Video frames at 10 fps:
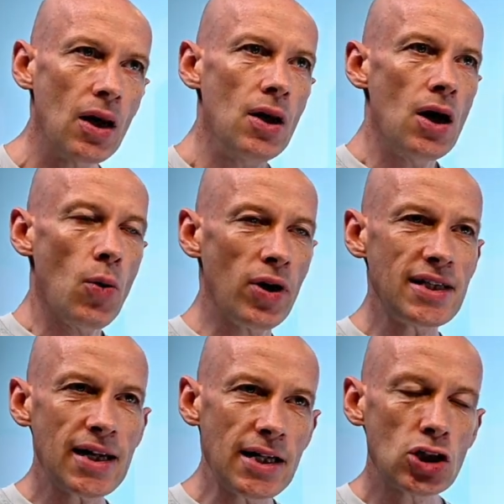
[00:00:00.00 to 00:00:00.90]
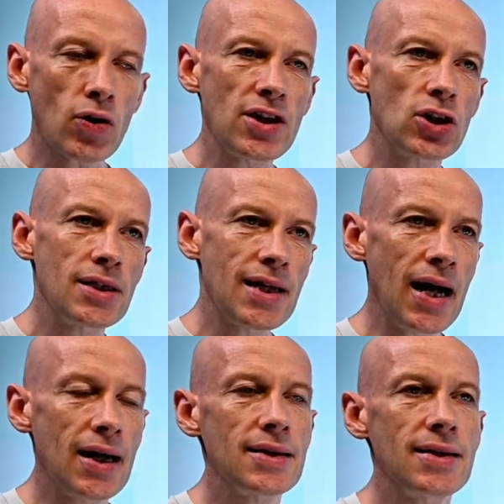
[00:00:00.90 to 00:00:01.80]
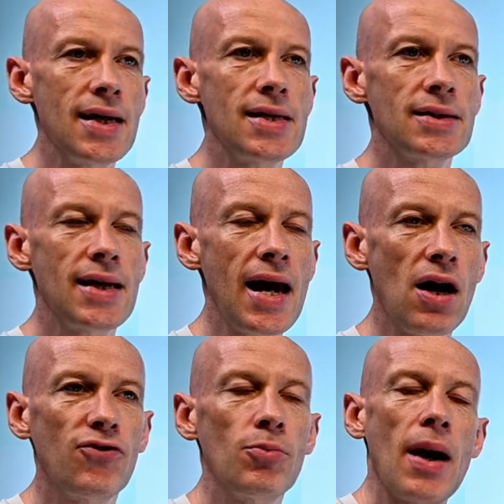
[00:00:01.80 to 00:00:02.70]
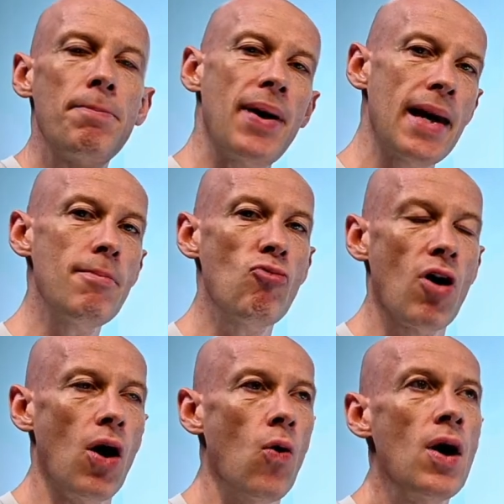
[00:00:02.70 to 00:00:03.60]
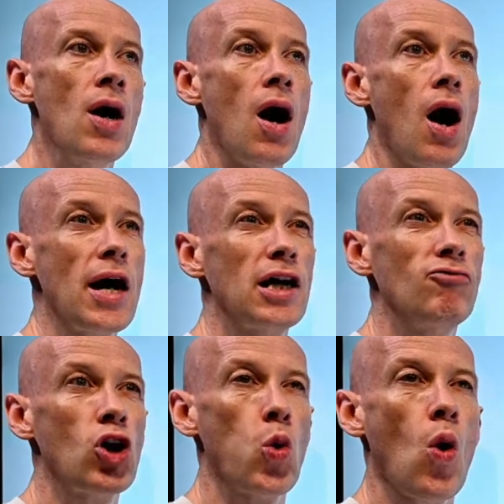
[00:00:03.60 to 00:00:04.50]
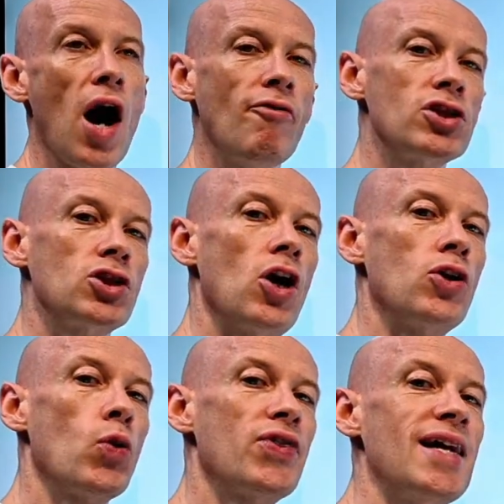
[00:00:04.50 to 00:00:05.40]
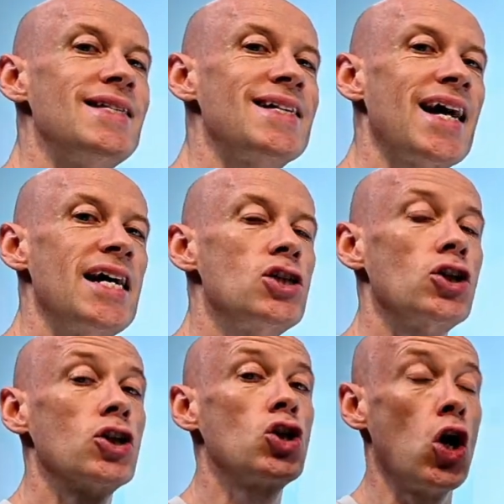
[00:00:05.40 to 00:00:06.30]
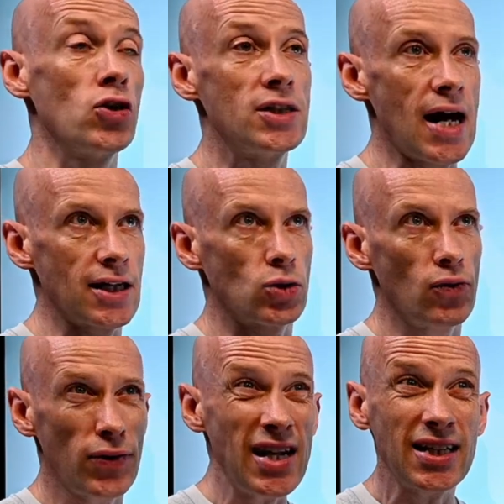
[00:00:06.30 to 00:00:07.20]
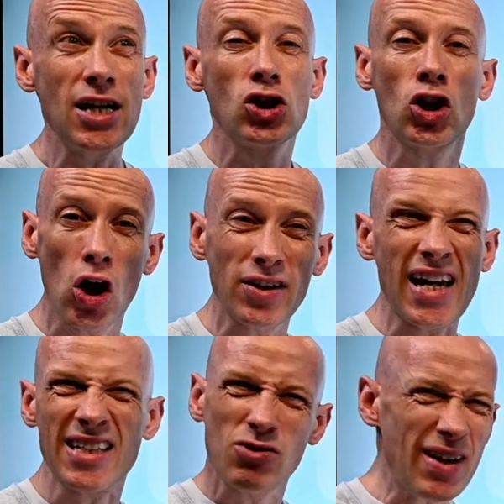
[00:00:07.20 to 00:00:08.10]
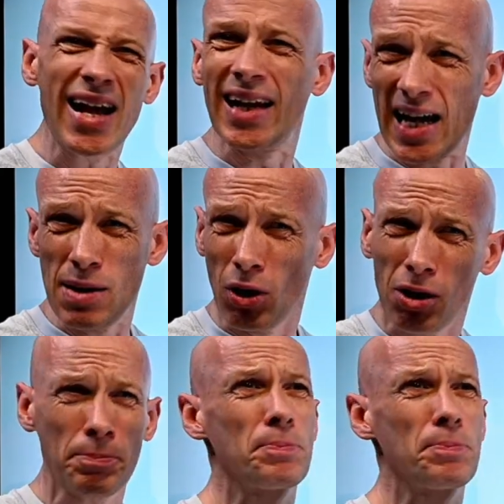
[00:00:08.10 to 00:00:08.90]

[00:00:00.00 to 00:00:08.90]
And what this integration does is now for my PIM role, I can require a certain authentication context. So authentication context is really a label.